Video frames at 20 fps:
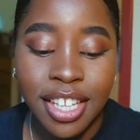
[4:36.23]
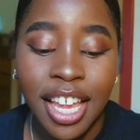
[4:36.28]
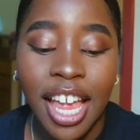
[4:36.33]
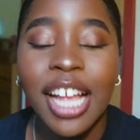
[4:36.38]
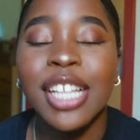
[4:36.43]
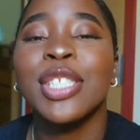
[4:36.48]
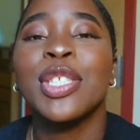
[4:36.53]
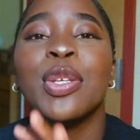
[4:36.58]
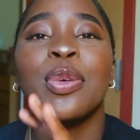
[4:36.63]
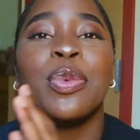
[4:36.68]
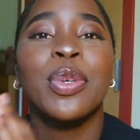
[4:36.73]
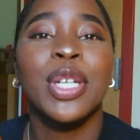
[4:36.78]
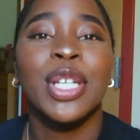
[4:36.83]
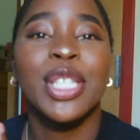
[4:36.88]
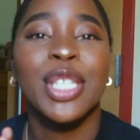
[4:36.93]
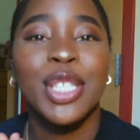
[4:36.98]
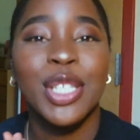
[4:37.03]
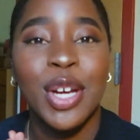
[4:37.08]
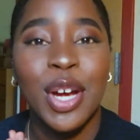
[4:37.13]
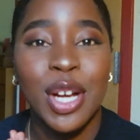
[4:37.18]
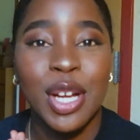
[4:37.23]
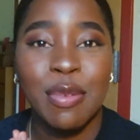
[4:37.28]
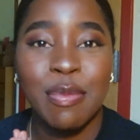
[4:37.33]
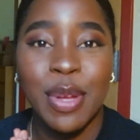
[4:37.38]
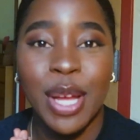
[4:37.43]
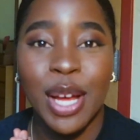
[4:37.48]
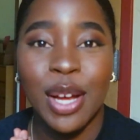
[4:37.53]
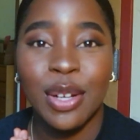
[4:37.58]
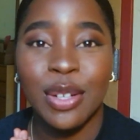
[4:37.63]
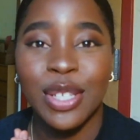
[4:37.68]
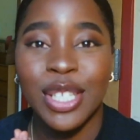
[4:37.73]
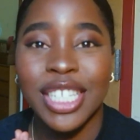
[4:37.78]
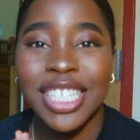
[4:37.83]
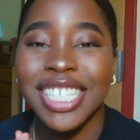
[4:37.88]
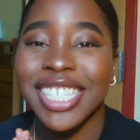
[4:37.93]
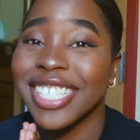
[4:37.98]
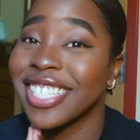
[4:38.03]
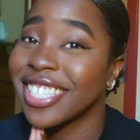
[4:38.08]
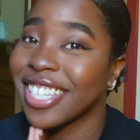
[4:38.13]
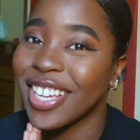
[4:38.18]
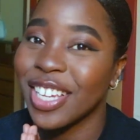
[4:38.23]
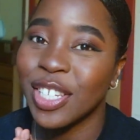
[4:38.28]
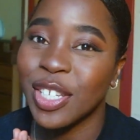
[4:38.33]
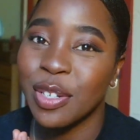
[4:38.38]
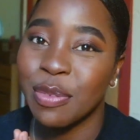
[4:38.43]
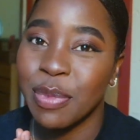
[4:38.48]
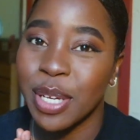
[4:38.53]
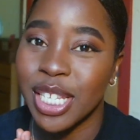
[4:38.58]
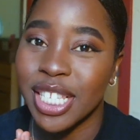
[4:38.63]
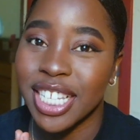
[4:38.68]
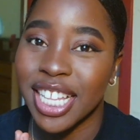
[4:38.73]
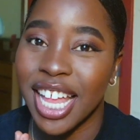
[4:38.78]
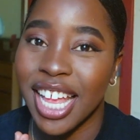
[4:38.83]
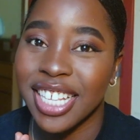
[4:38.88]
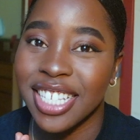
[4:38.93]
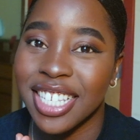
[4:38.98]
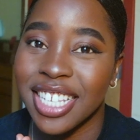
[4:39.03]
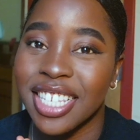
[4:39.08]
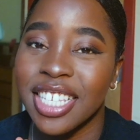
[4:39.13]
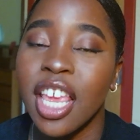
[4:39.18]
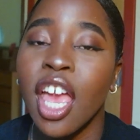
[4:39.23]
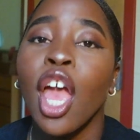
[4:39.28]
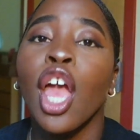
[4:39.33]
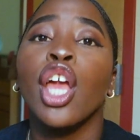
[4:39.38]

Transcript: And so we're going to talk about discussion-based classes.